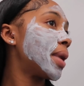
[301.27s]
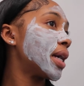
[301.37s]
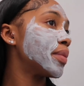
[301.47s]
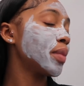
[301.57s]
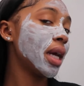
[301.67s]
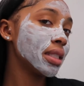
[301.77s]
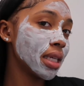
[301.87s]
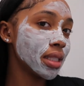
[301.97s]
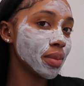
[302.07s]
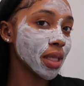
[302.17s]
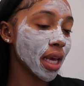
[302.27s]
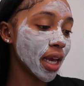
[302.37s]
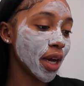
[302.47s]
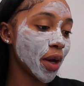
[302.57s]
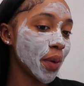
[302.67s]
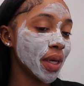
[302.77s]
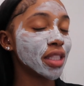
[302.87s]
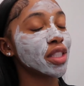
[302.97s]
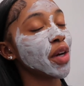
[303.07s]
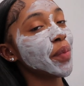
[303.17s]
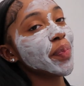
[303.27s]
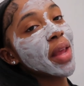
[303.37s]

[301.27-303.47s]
but we have to get some skincare going. So